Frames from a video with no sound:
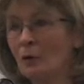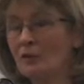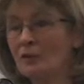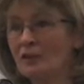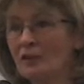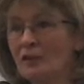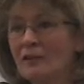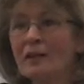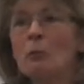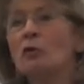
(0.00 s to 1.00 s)
hostility
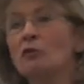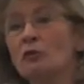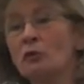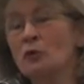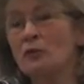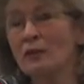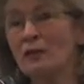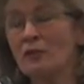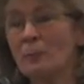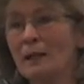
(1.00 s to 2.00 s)
that I wasn't sort of
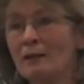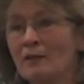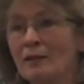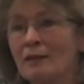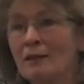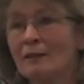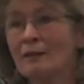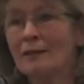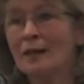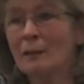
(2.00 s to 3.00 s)
expecting.
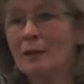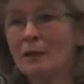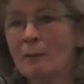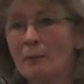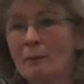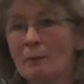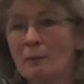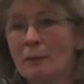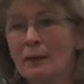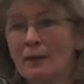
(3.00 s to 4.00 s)
I mean, I
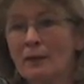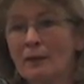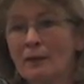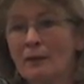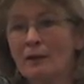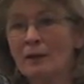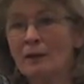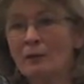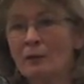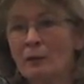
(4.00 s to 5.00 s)
remember there